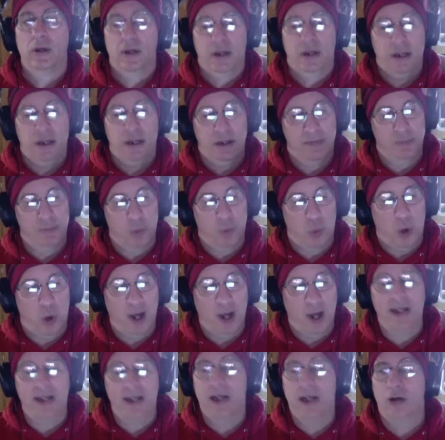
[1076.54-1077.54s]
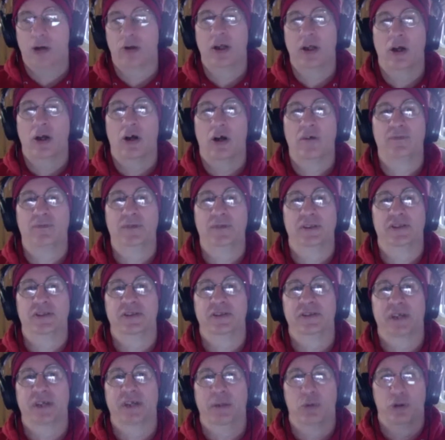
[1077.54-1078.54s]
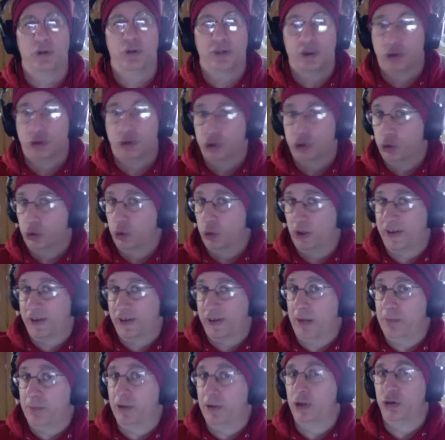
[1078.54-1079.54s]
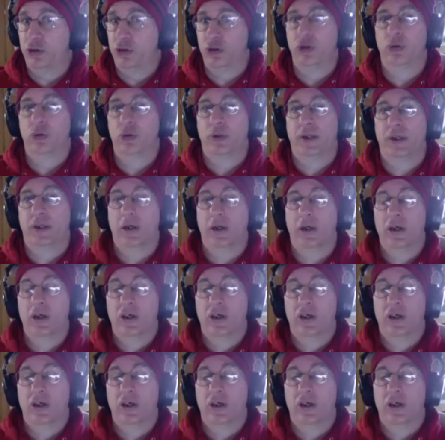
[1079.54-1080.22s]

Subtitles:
if the White County offense is able to do what they've been doing.